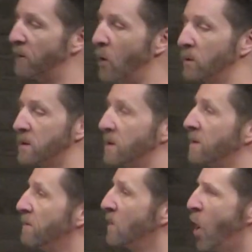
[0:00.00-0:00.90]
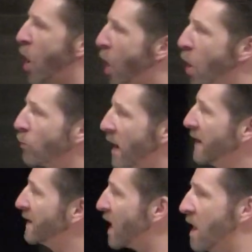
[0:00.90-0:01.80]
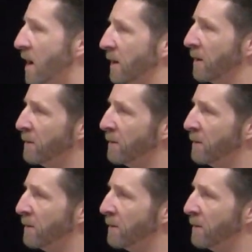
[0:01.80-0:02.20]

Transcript: folks. Already done.